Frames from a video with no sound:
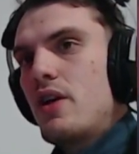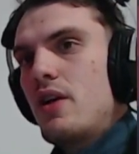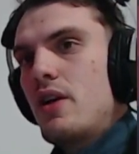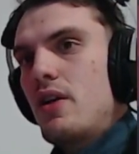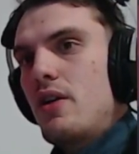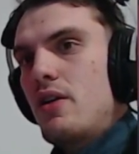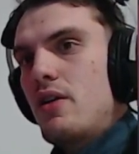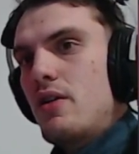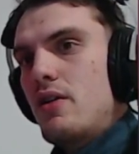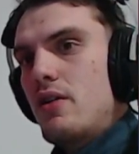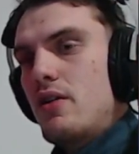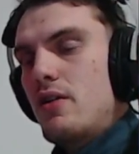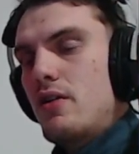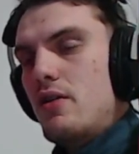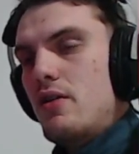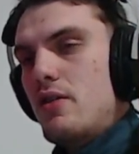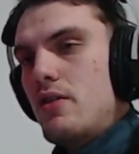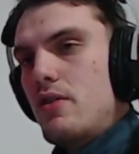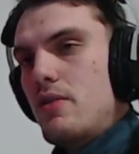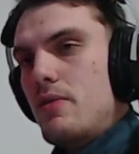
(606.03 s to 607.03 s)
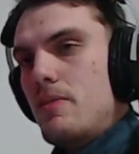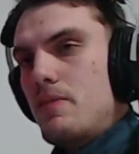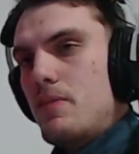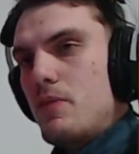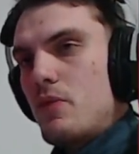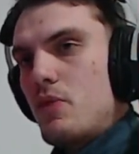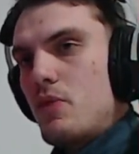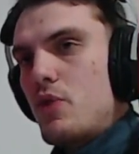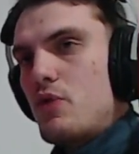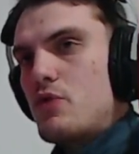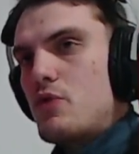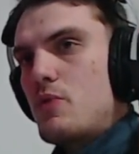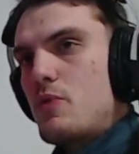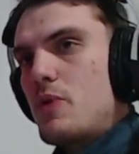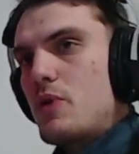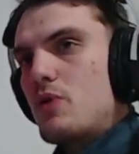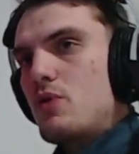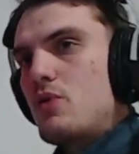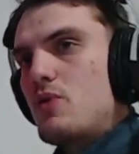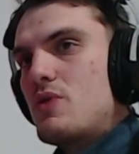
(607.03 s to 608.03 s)
Yeah. Um, because you
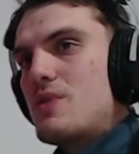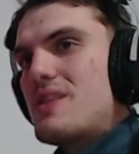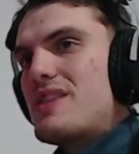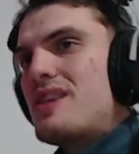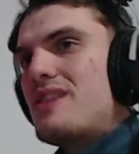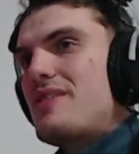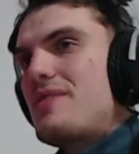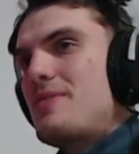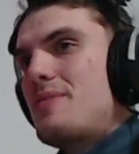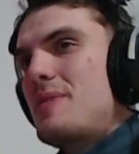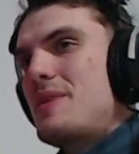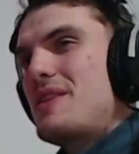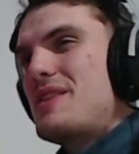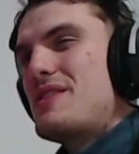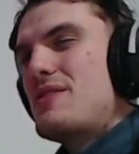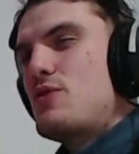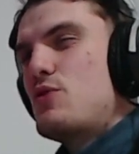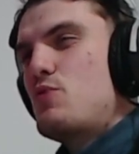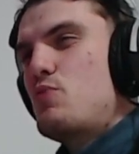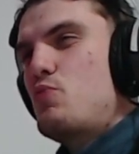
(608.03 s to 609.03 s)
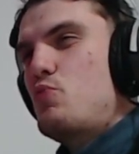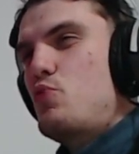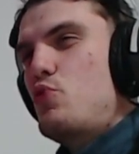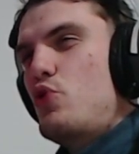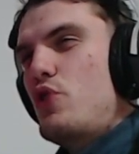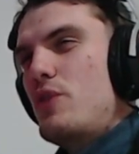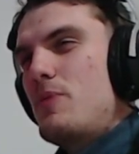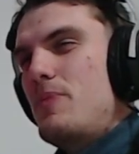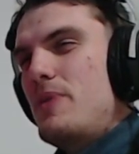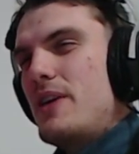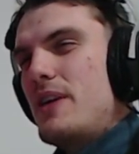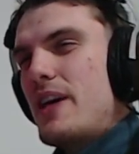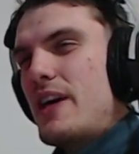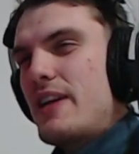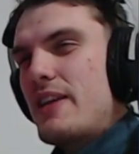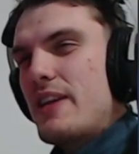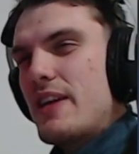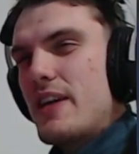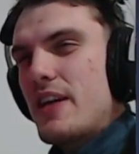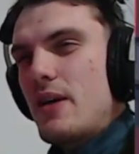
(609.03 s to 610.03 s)
picked the Seraphine and it's pretty big
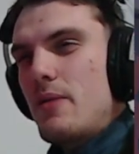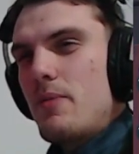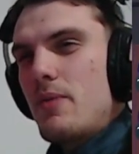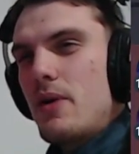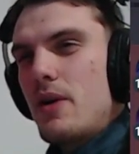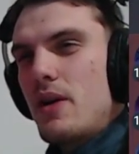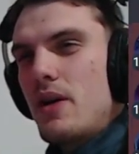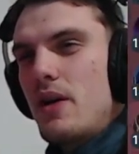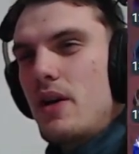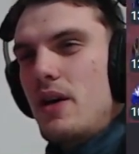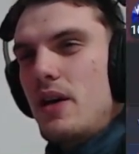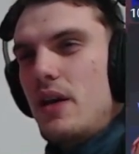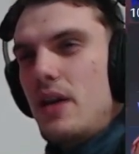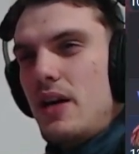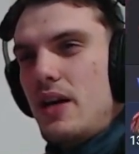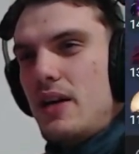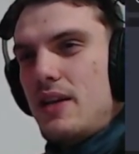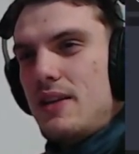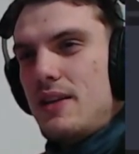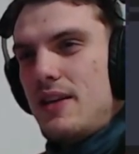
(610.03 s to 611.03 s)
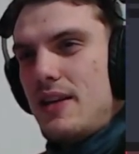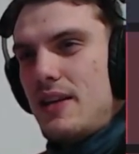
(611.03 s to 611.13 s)
handicap, and mm -hmm.